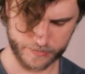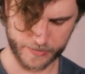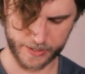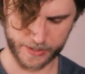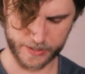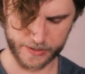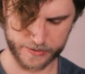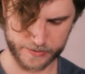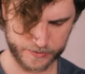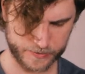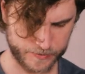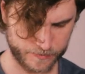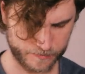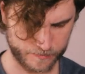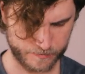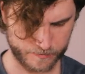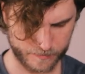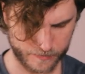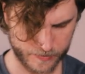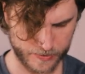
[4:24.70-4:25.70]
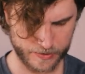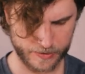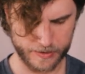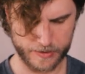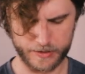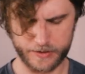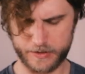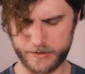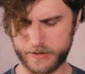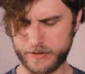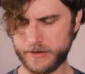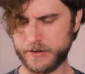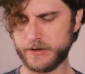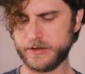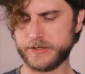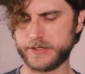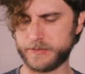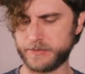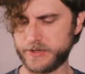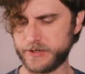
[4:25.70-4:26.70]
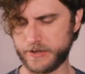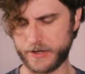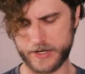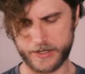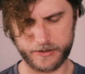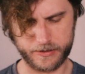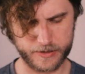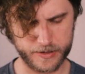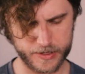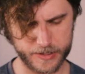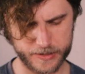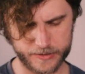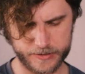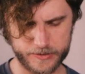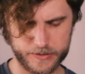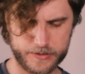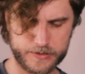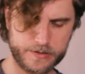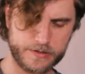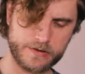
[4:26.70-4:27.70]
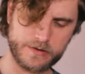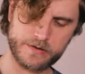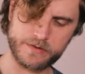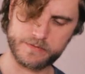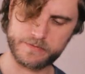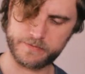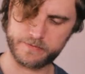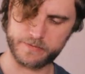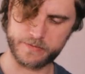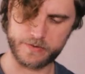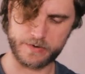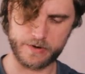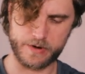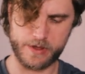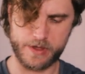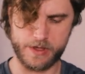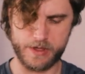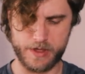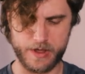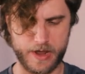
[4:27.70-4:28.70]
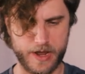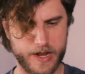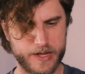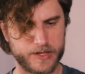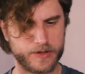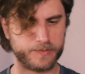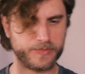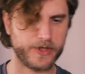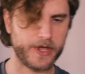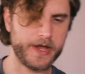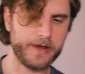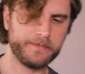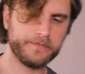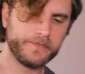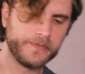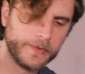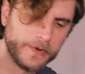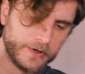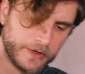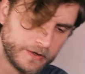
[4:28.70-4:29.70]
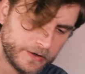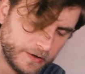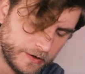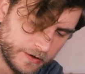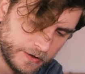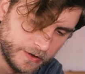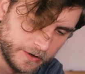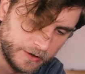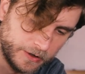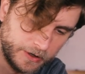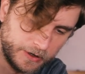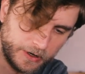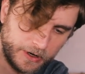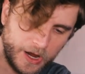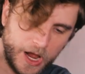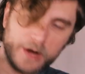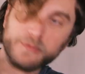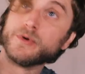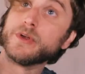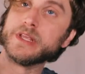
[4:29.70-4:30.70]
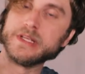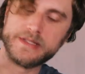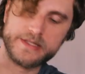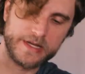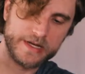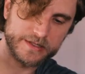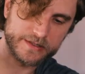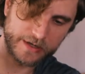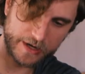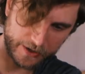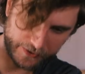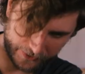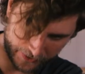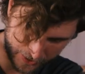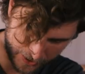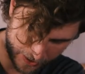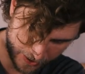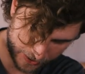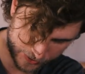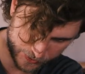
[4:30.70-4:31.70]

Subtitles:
I guess something like this, and the plate. I'm really teasing out the